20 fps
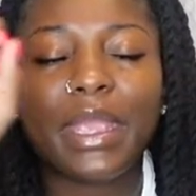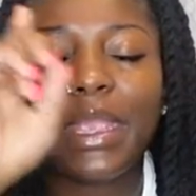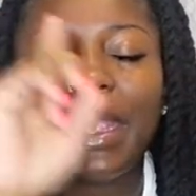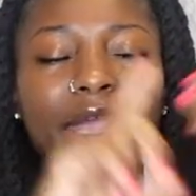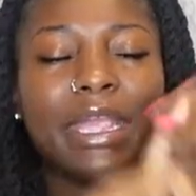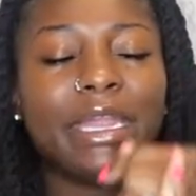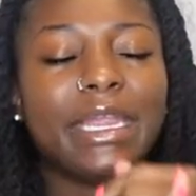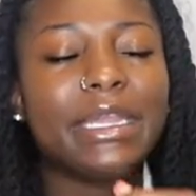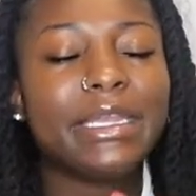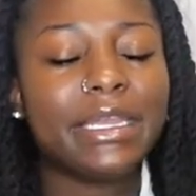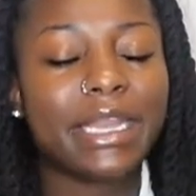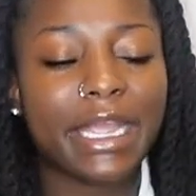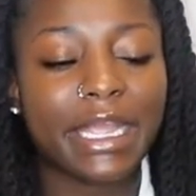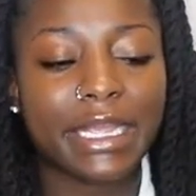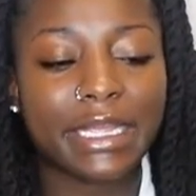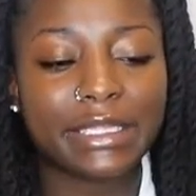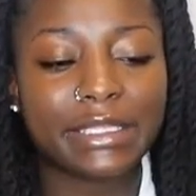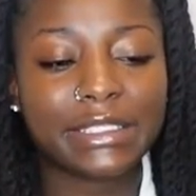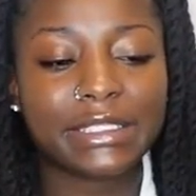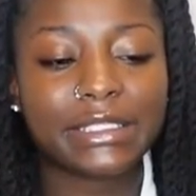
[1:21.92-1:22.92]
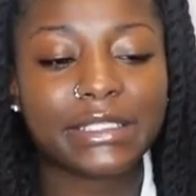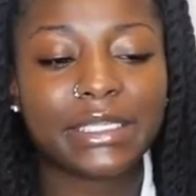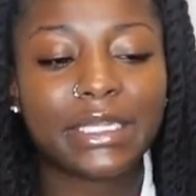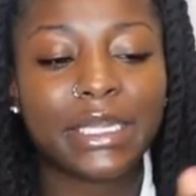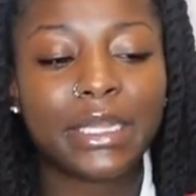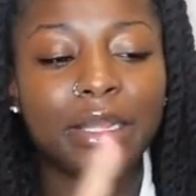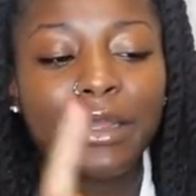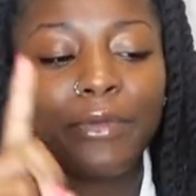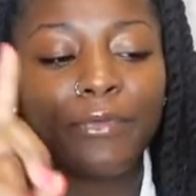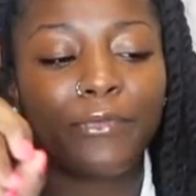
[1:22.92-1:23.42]
eating dates,
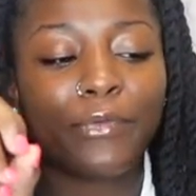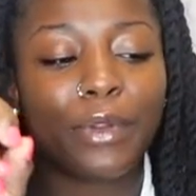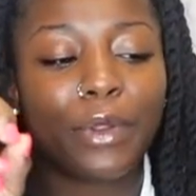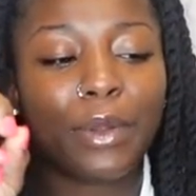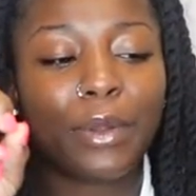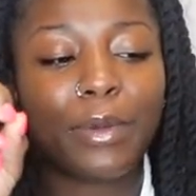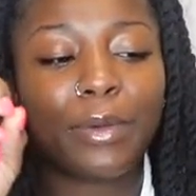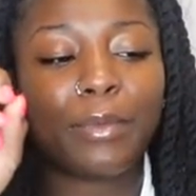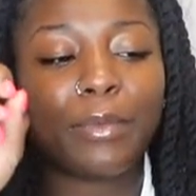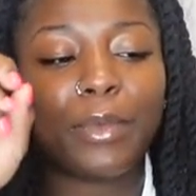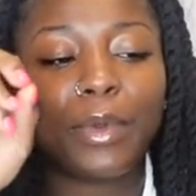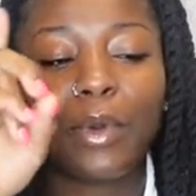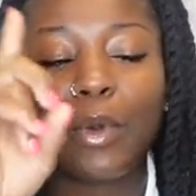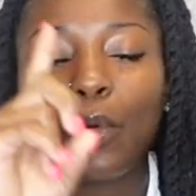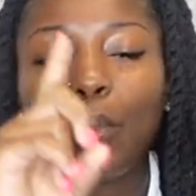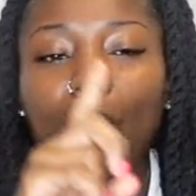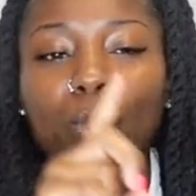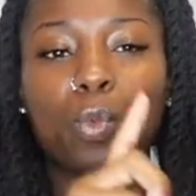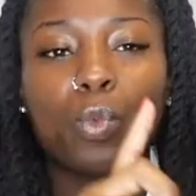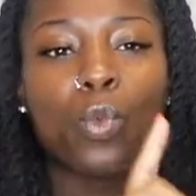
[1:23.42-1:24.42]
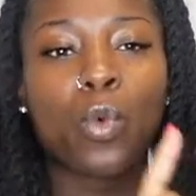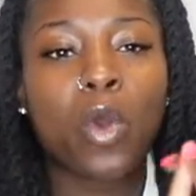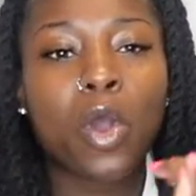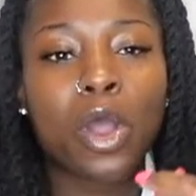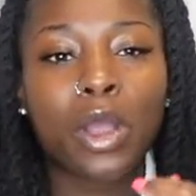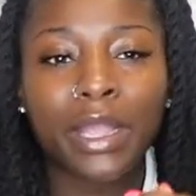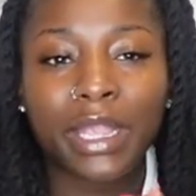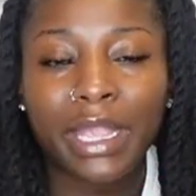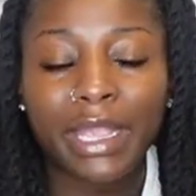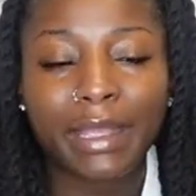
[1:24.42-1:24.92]
from
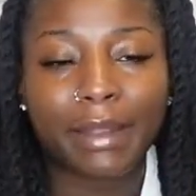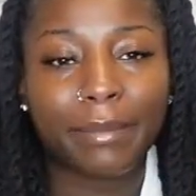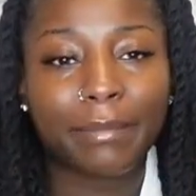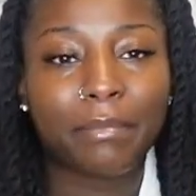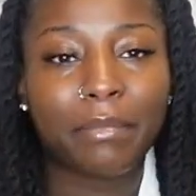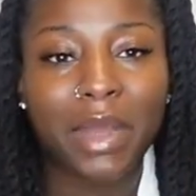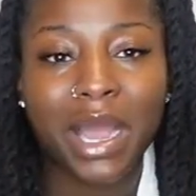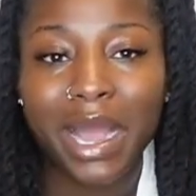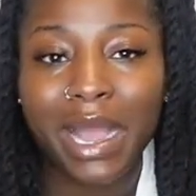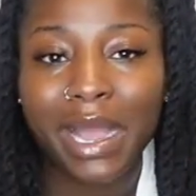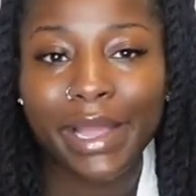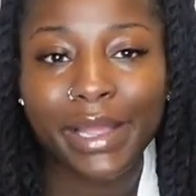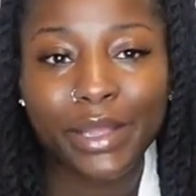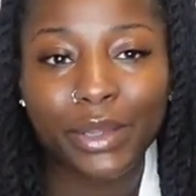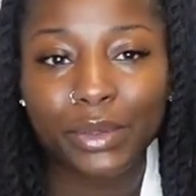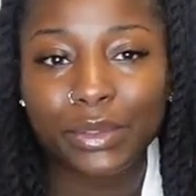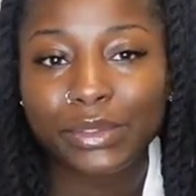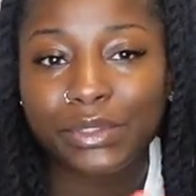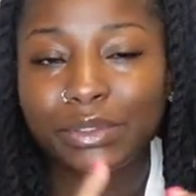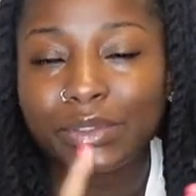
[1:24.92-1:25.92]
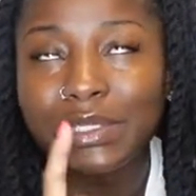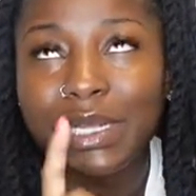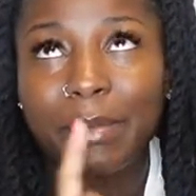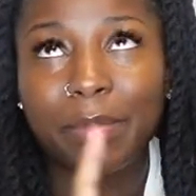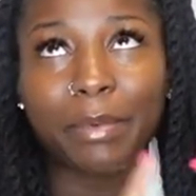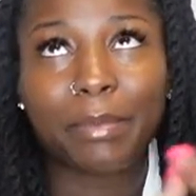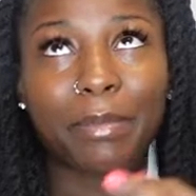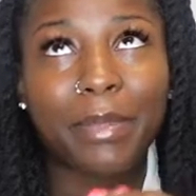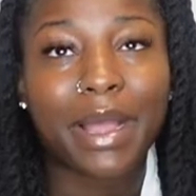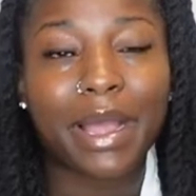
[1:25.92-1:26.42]
walking miles on top
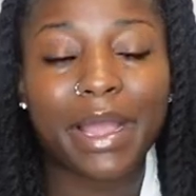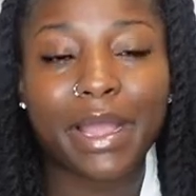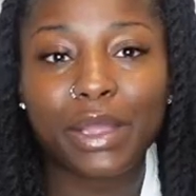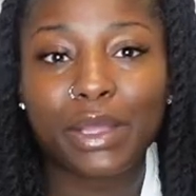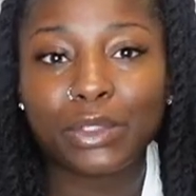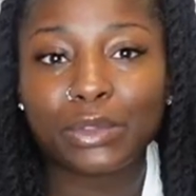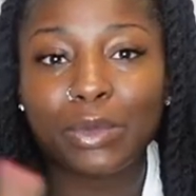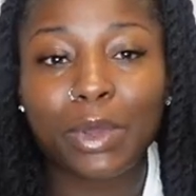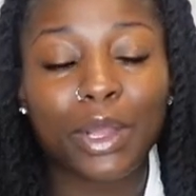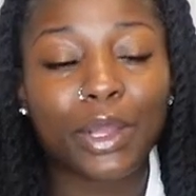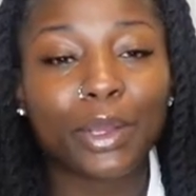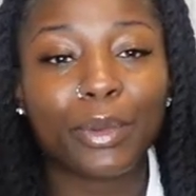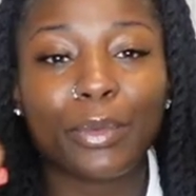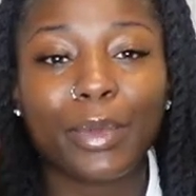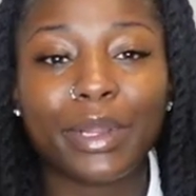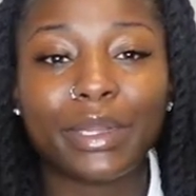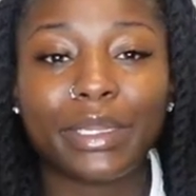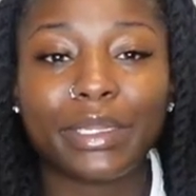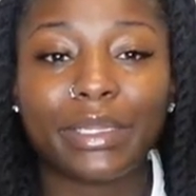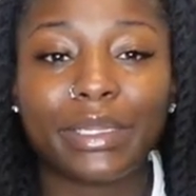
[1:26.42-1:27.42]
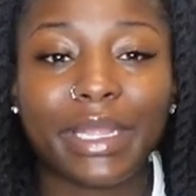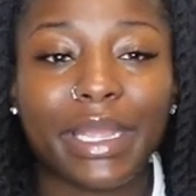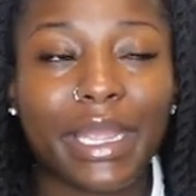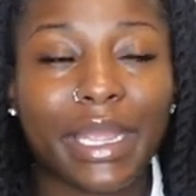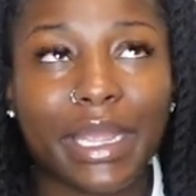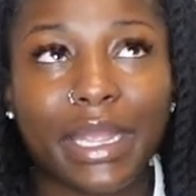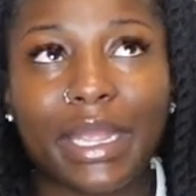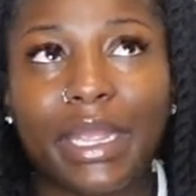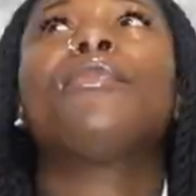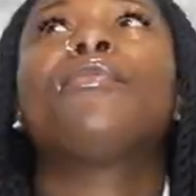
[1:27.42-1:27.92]
of miles, walking around the
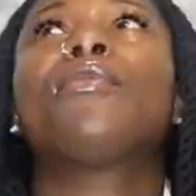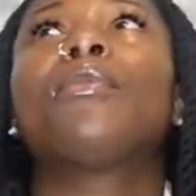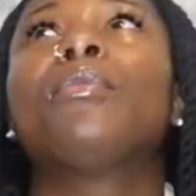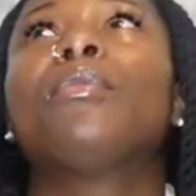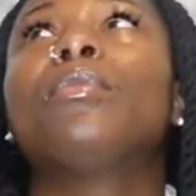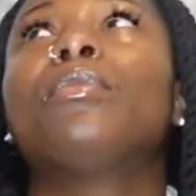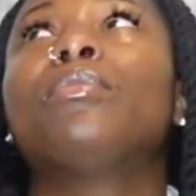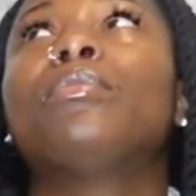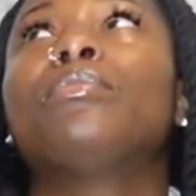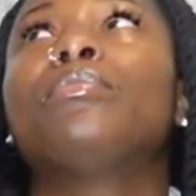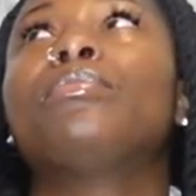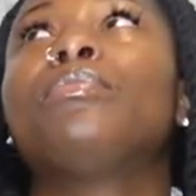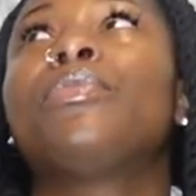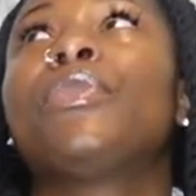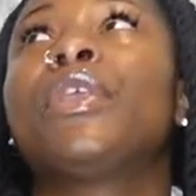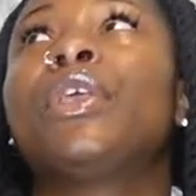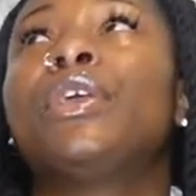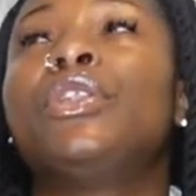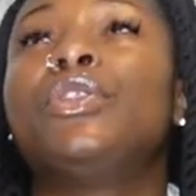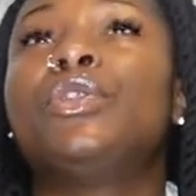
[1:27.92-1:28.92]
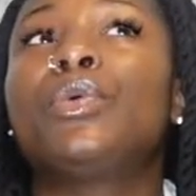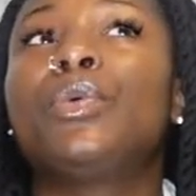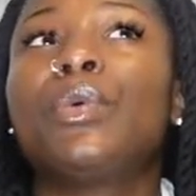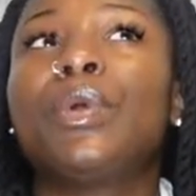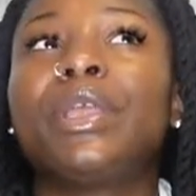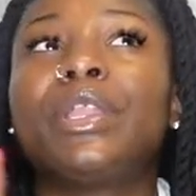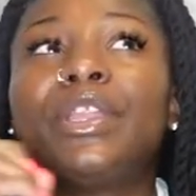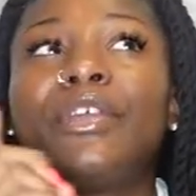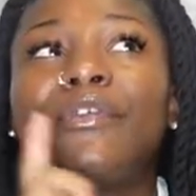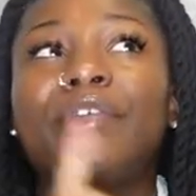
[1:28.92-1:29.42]
lake, from
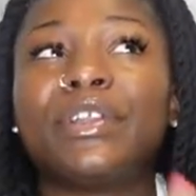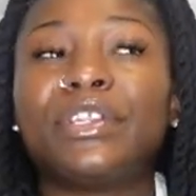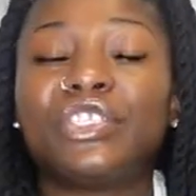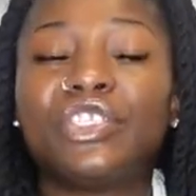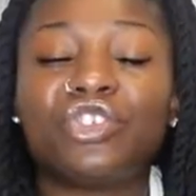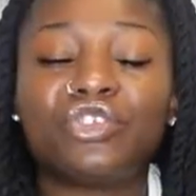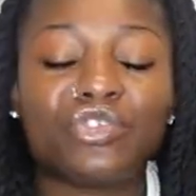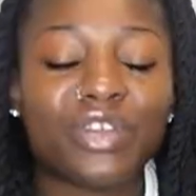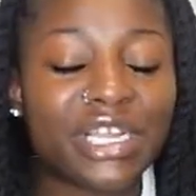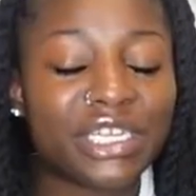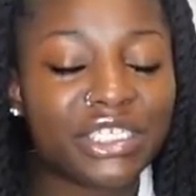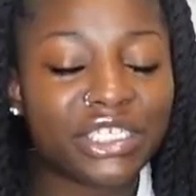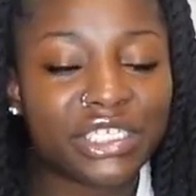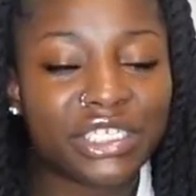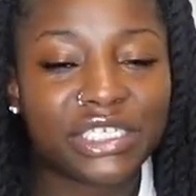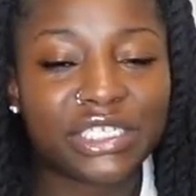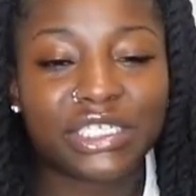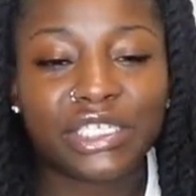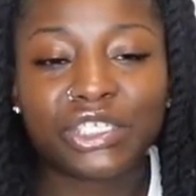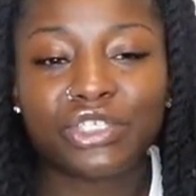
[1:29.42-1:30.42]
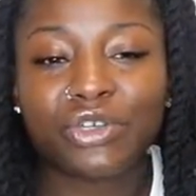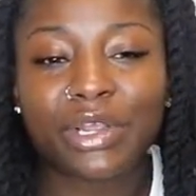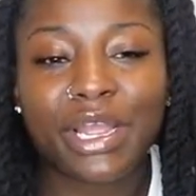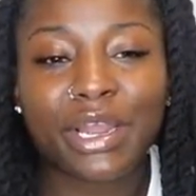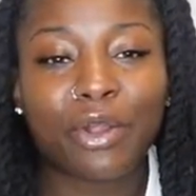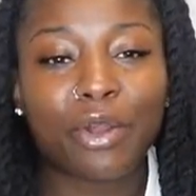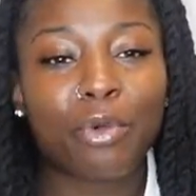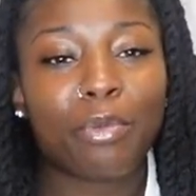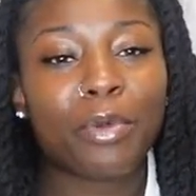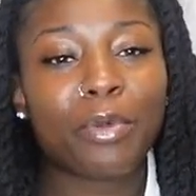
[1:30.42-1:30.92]
doing different stretches to try
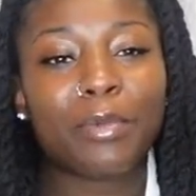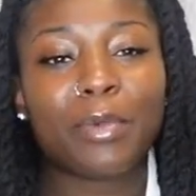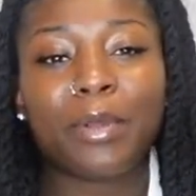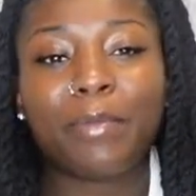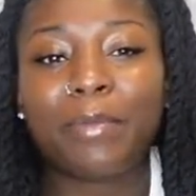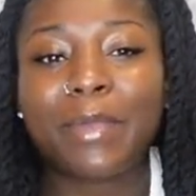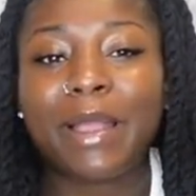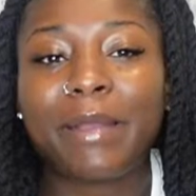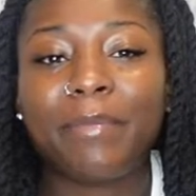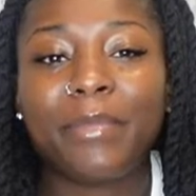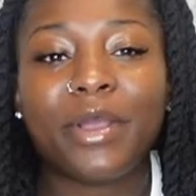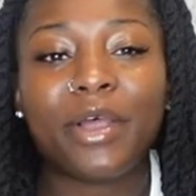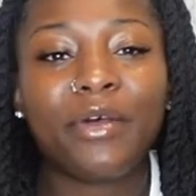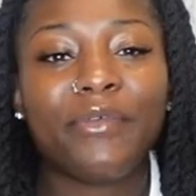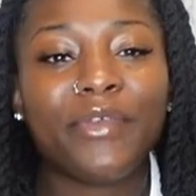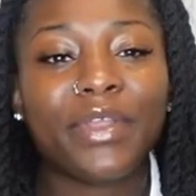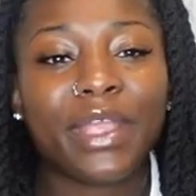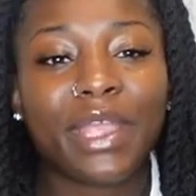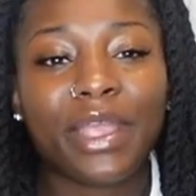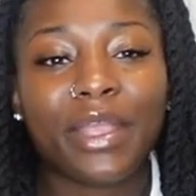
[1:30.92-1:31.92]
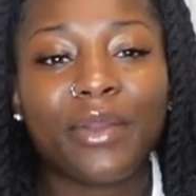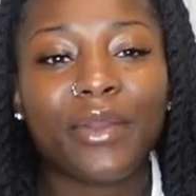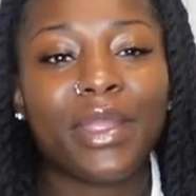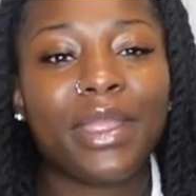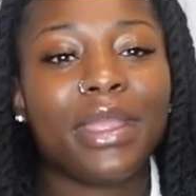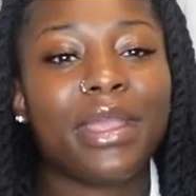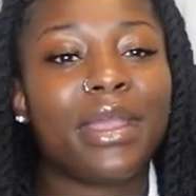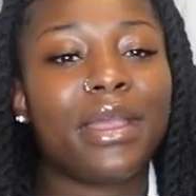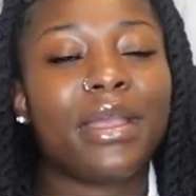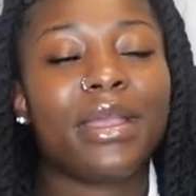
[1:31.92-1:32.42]
to open up my pelvic
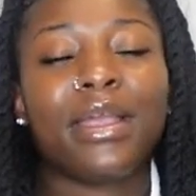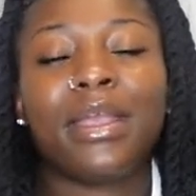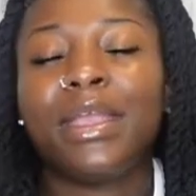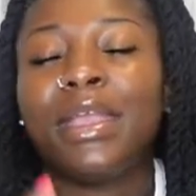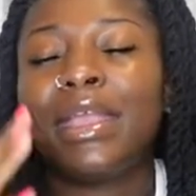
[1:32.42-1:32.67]
area